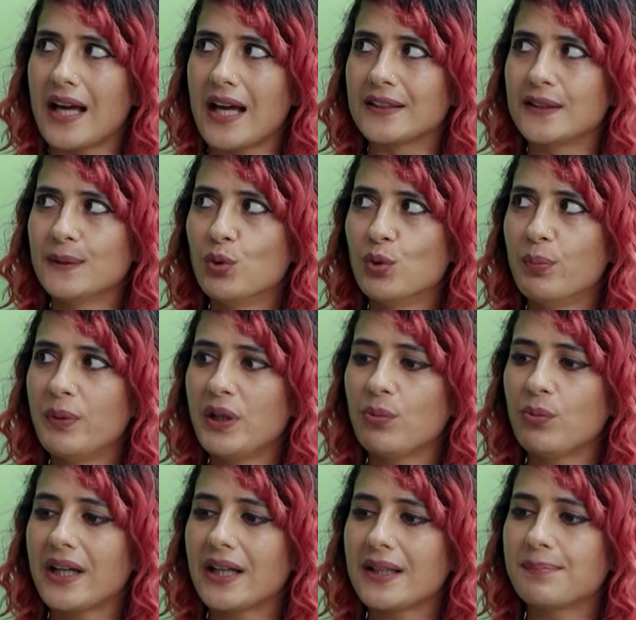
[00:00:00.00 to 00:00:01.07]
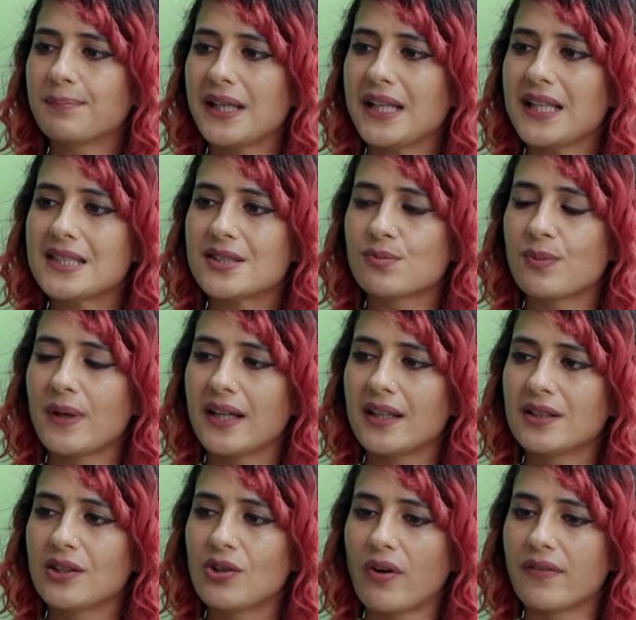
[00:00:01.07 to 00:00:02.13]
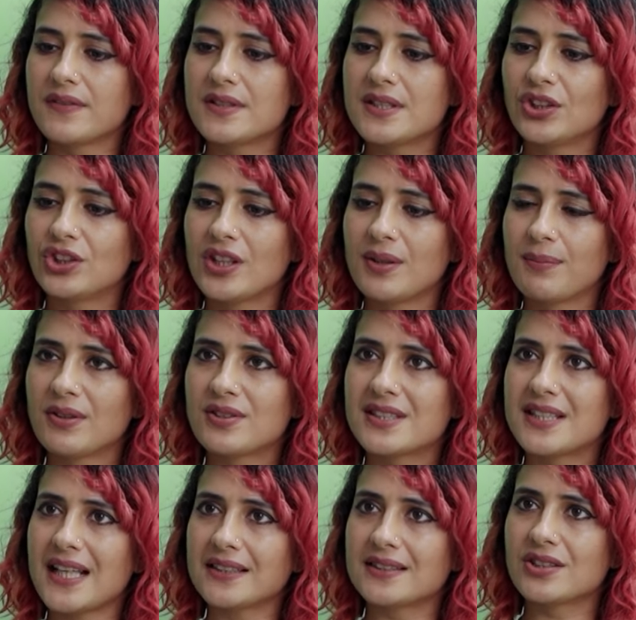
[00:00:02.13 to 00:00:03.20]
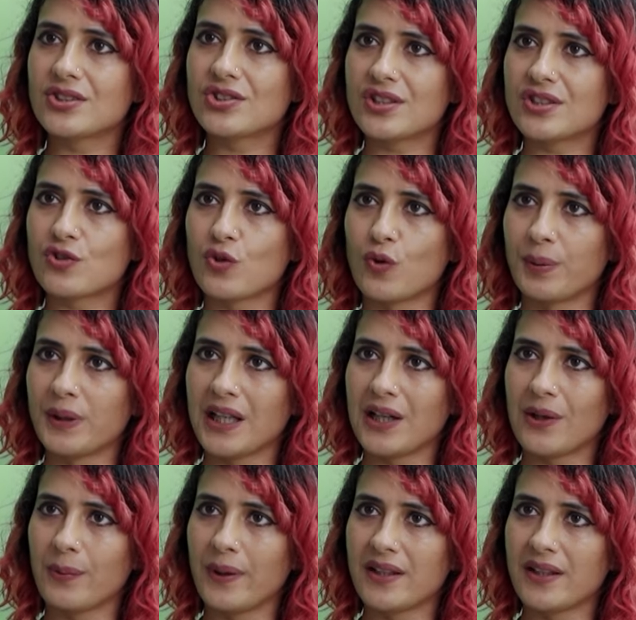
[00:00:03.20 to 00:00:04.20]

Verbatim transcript: at the moment we're at a place where the conversation about sex is just opening up,